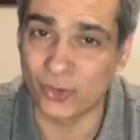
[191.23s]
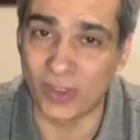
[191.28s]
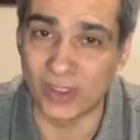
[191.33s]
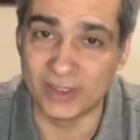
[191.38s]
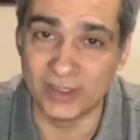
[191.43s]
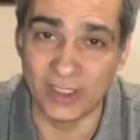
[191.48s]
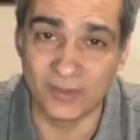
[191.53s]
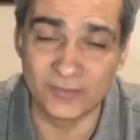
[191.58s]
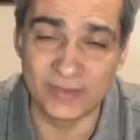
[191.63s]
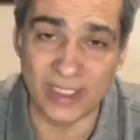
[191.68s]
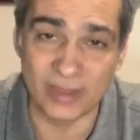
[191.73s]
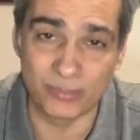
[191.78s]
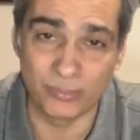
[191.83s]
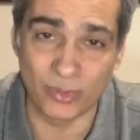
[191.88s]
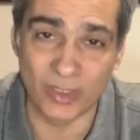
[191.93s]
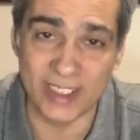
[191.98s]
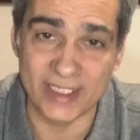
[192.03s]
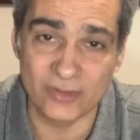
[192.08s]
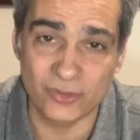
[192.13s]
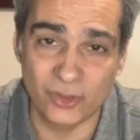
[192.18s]
I love that
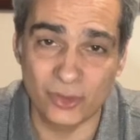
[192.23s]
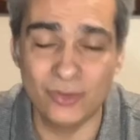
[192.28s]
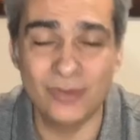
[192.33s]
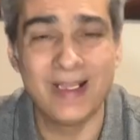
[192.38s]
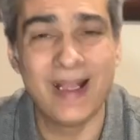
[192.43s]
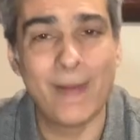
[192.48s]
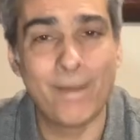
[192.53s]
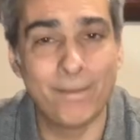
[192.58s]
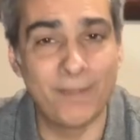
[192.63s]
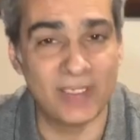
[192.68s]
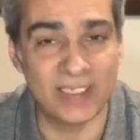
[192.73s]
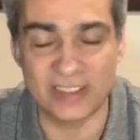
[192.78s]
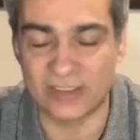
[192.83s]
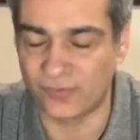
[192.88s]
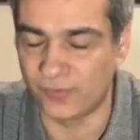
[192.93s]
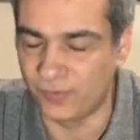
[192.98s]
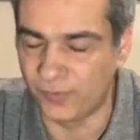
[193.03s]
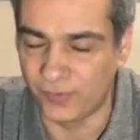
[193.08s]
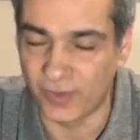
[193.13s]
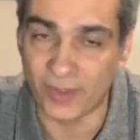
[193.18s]
brand too, but it's
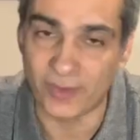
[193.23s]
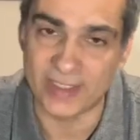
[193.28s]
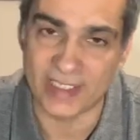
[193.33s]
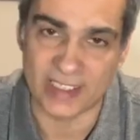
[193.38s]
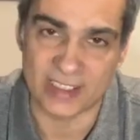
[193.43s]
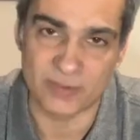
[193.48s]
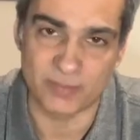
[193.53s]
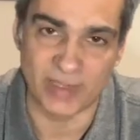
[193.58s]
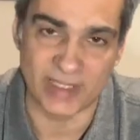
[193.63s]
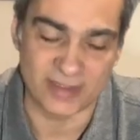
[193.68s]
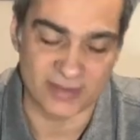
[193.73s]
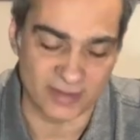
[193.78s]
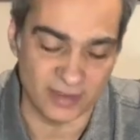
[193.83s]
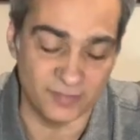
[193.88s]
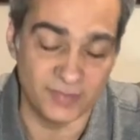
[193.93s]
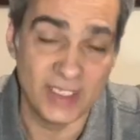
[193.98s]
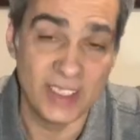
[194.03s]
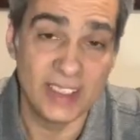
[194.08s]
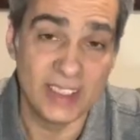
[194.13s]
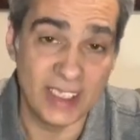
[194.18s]
very
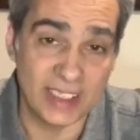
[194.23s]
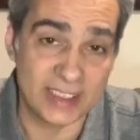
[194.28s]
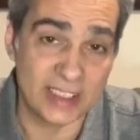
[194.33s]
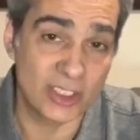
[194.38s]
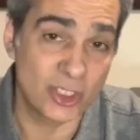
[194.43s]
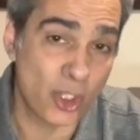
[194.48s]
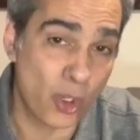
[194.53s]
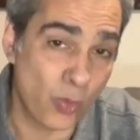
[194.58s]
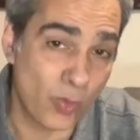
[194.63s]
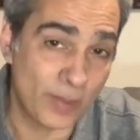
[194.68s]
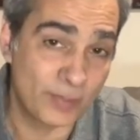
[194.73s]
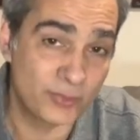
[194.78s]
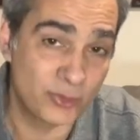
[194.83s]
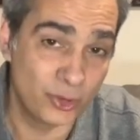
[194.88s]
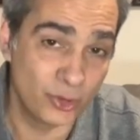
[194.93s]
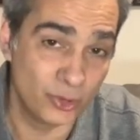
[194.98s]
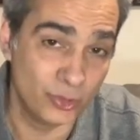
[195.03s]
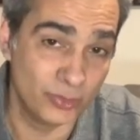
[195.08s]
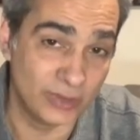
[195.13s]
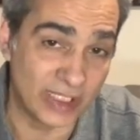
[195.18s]
expensive. It can go up
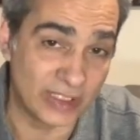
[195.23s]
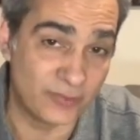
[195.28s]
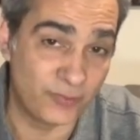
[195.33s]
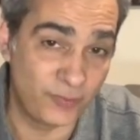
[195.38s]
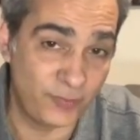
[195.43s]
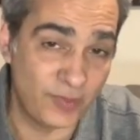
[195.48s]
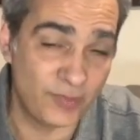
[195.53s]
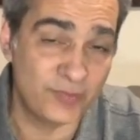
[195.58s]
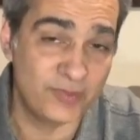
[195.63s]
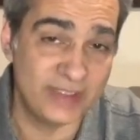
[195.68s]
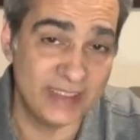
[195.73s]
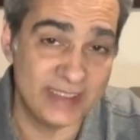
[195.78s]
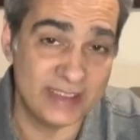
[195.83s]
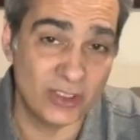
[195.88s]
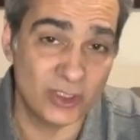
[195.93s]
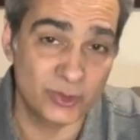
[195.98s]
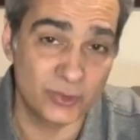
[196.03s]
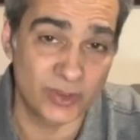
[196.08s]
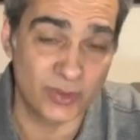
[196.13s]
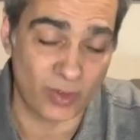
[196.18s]
to like
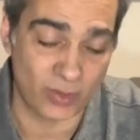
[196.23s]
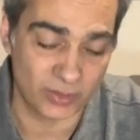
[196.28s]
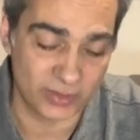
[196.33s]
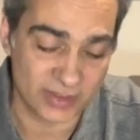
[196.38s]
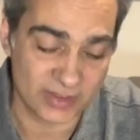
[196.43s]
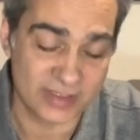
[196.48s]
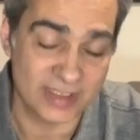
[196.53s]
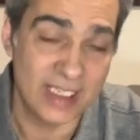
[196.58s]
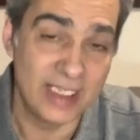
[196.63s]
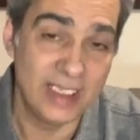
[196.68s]
$1,500